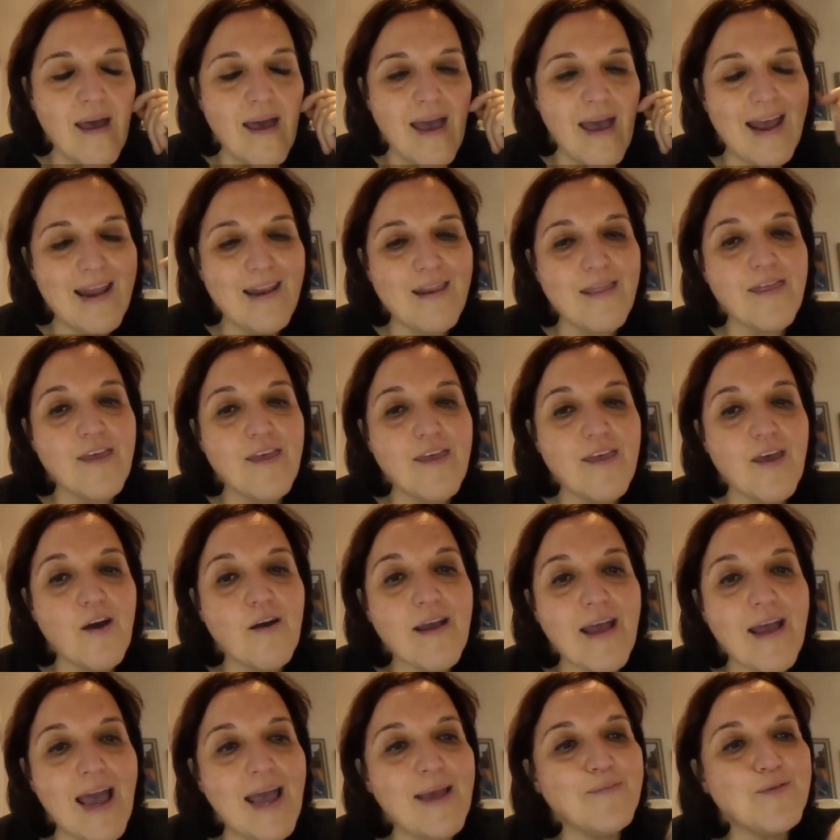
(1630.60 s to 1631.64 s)
And Theo
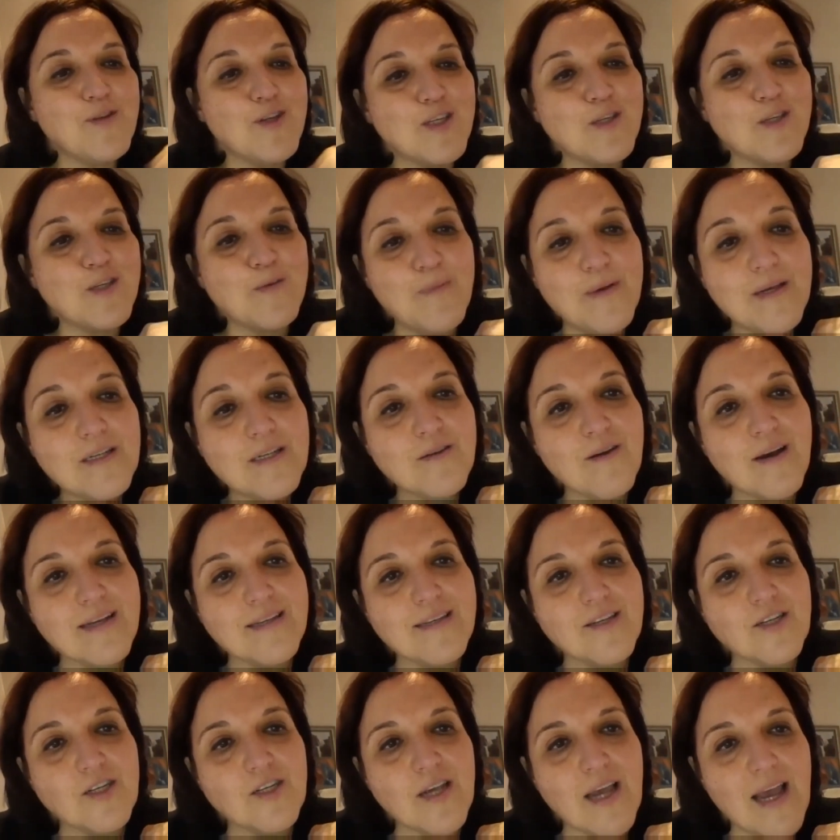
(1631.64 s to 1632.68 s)
came to speak to
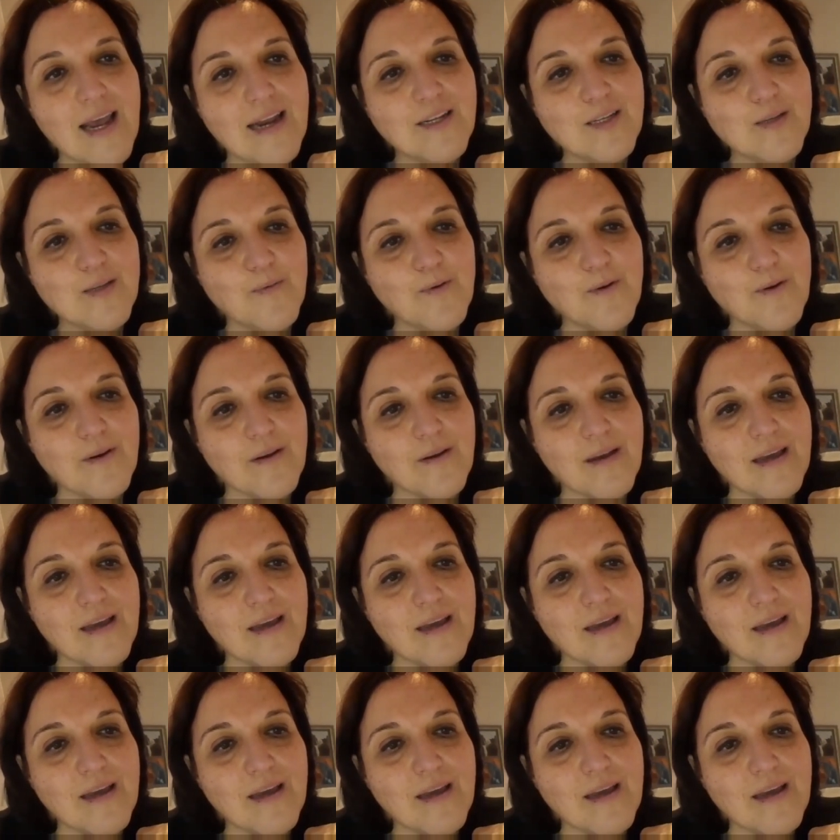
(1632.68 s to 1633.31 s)
us in Johannesburg,